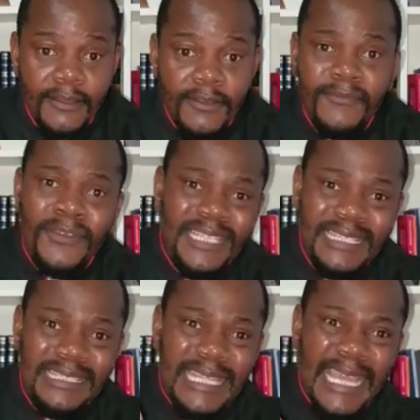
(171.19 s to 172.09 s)
for the
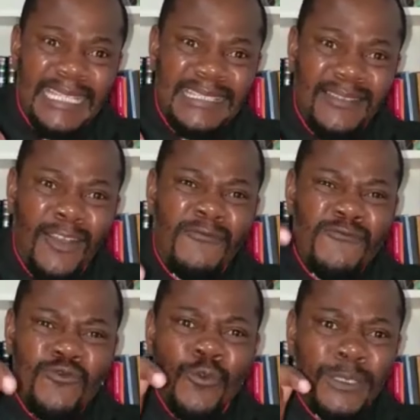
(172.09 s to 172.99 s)
debt
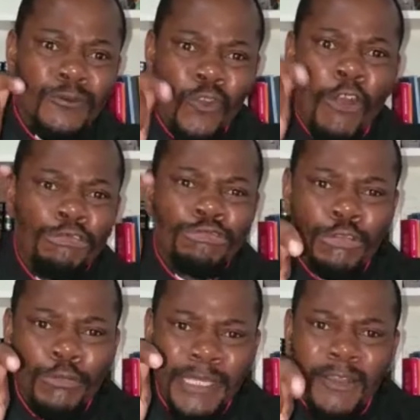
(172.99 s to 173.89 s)
of
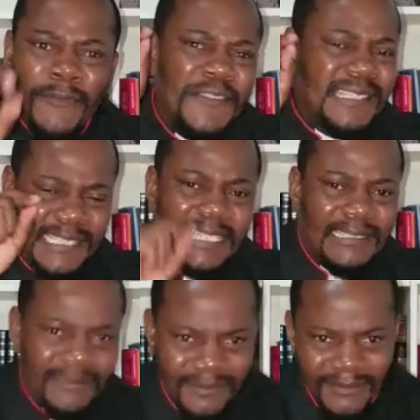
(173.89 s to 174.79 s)
wrongdoing, of sin.